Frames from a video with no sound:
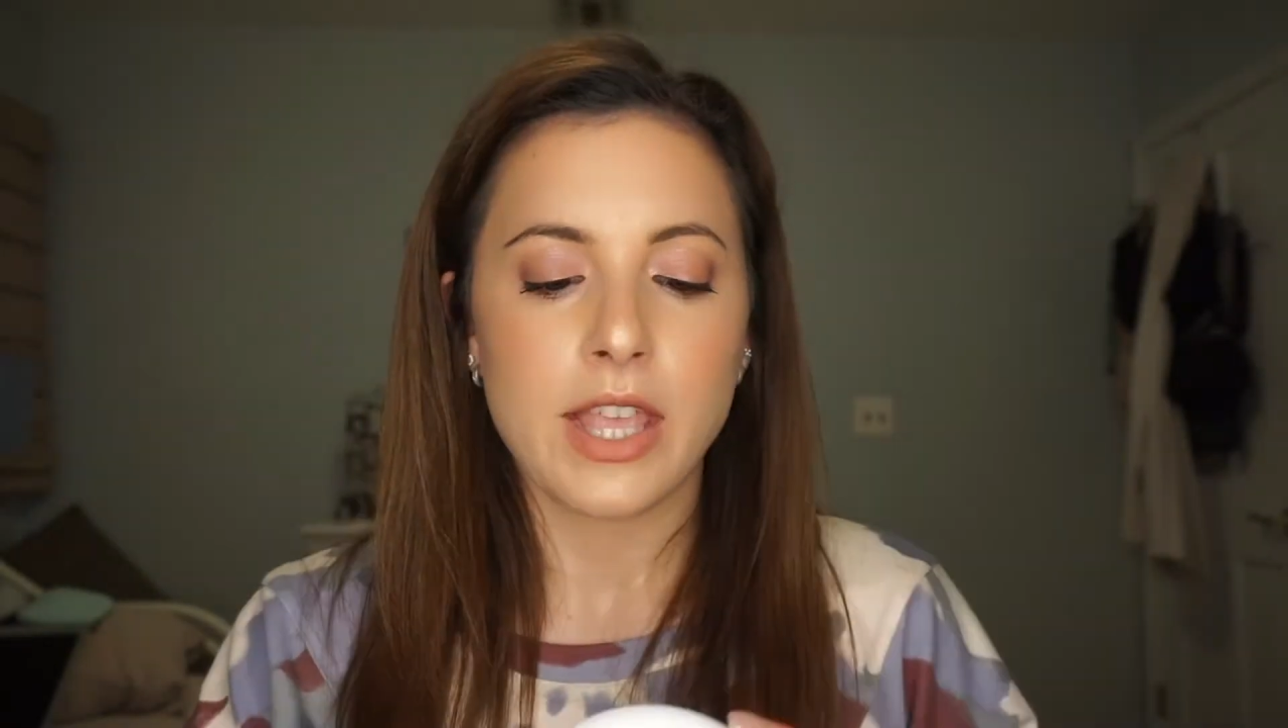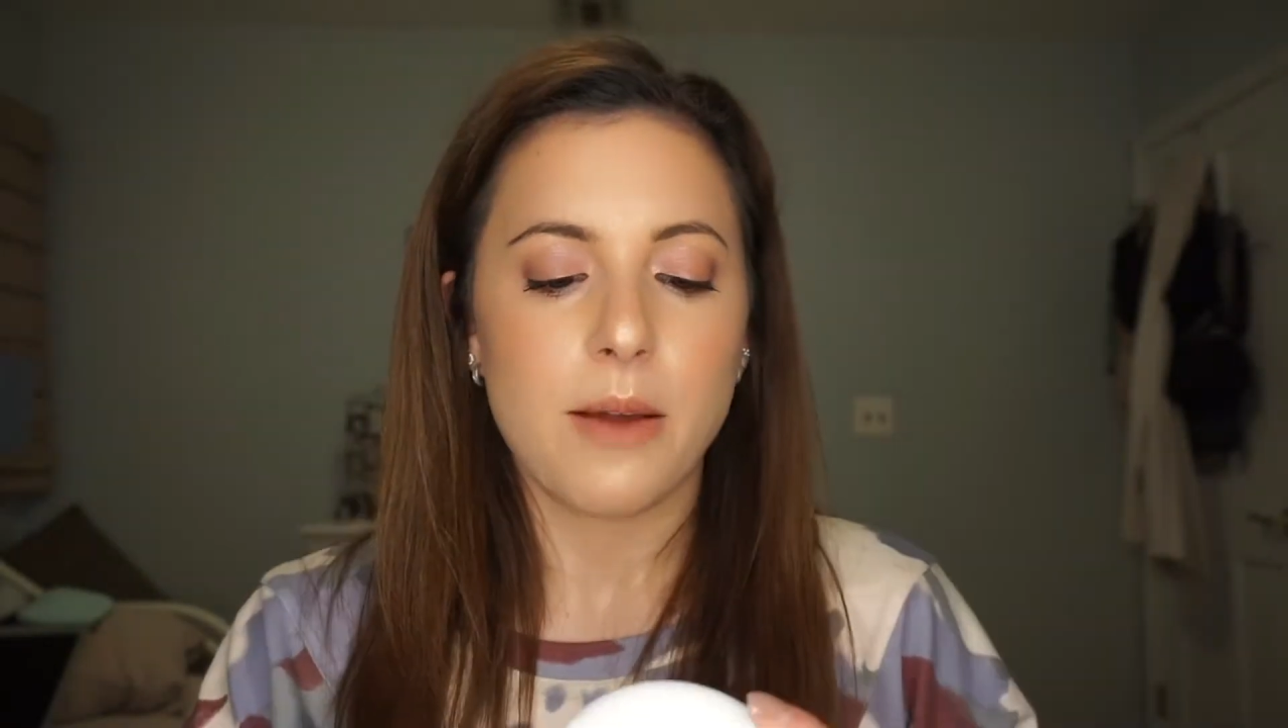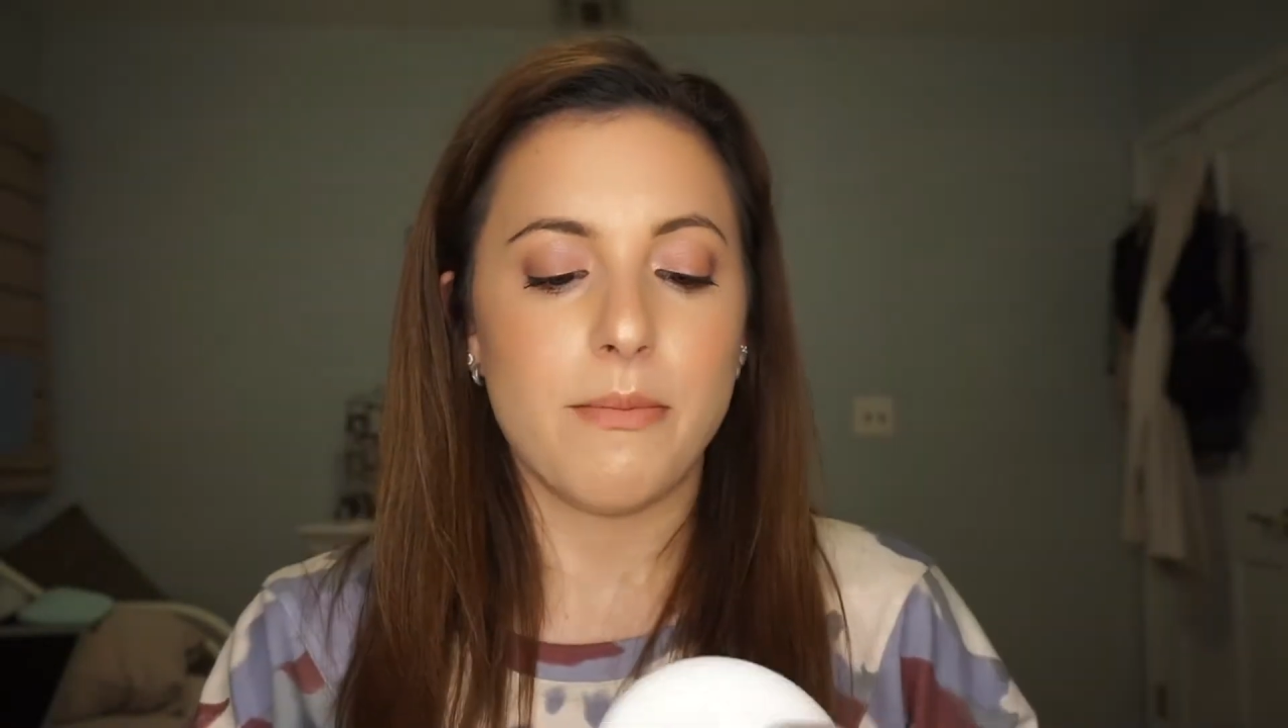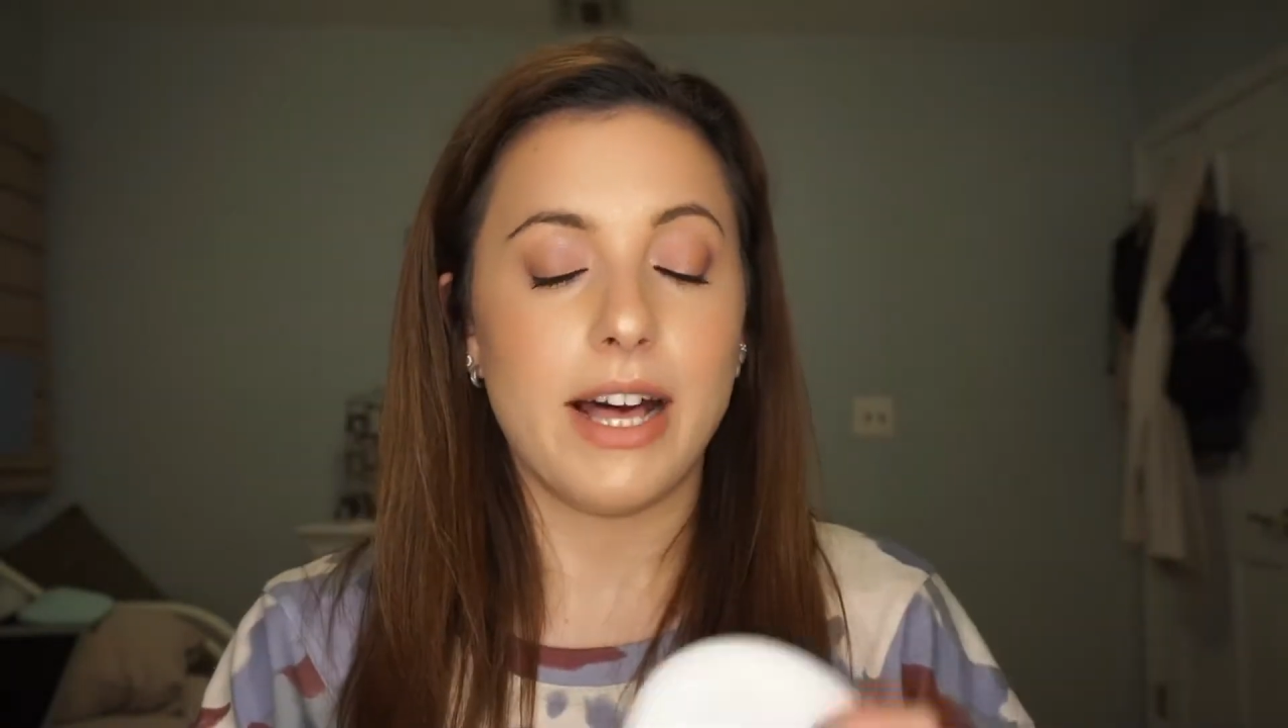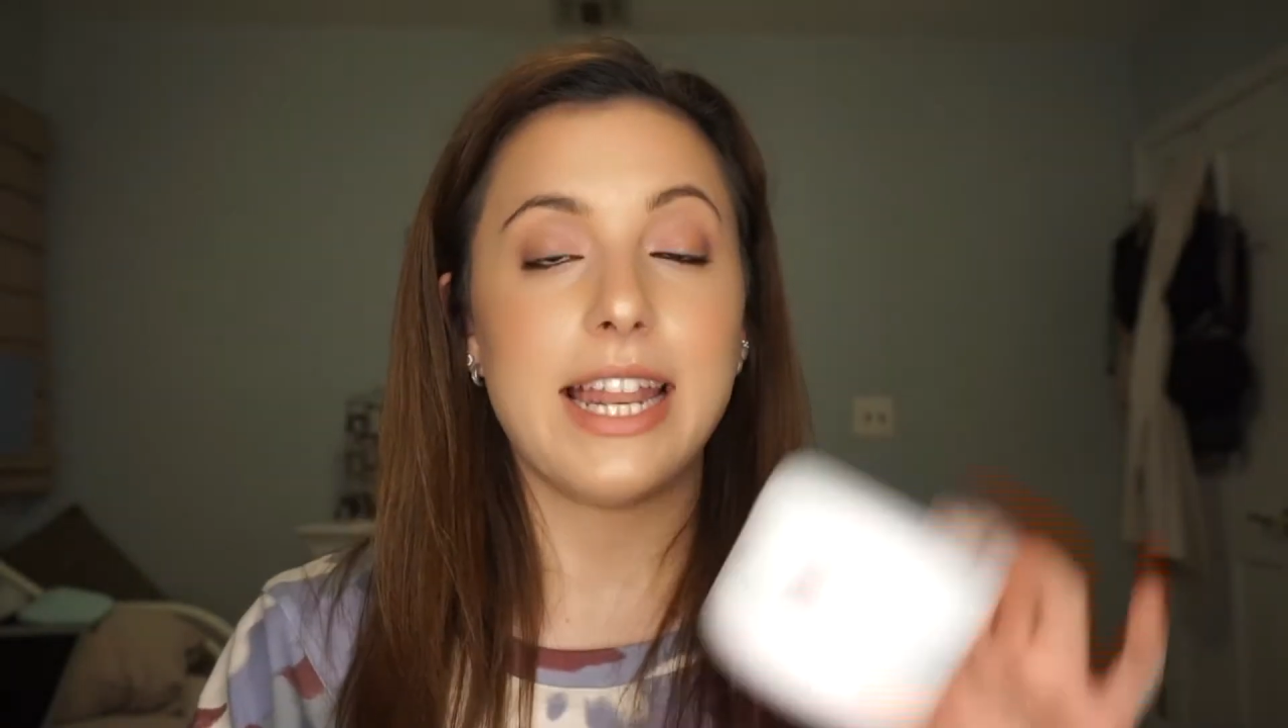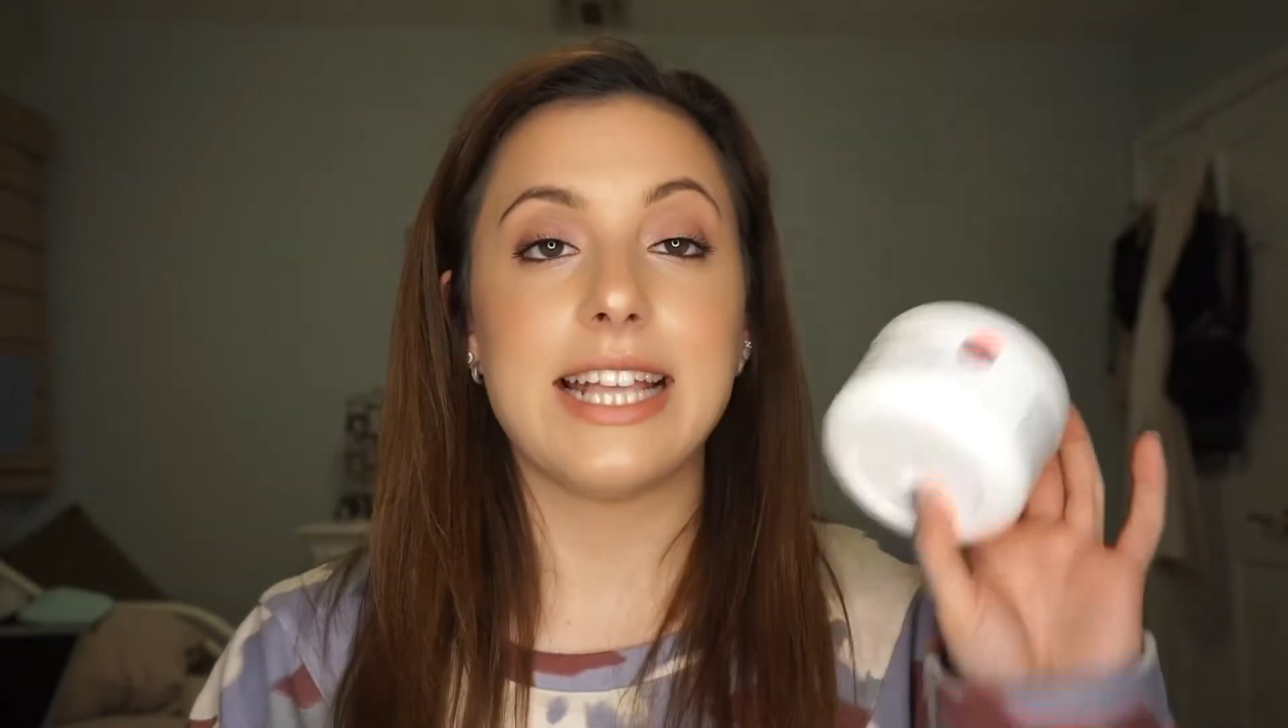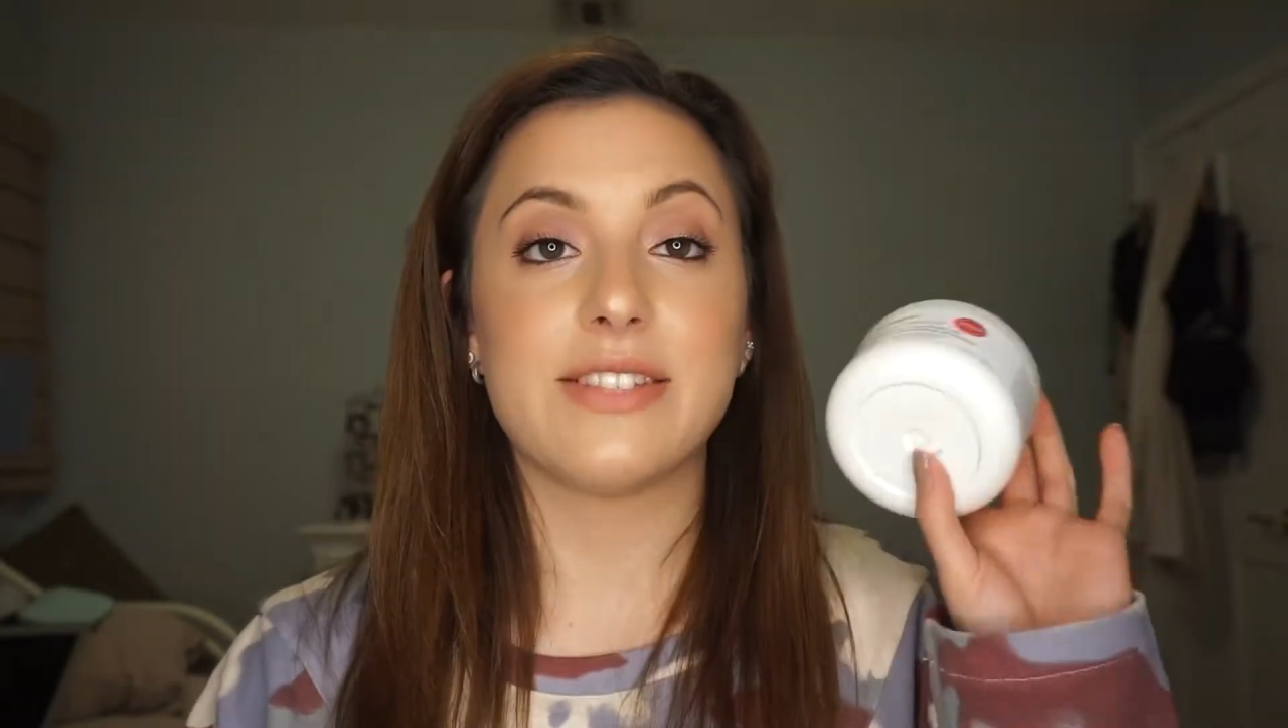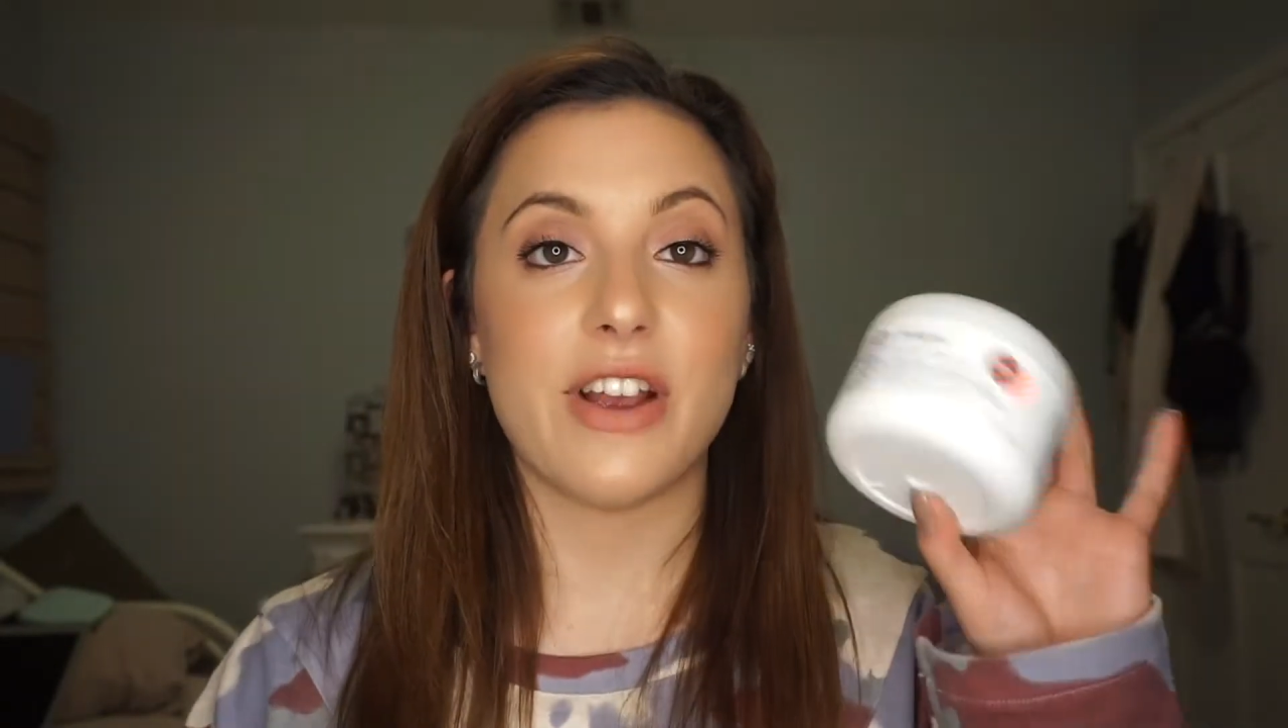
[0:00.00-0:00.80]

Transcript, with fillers: but it's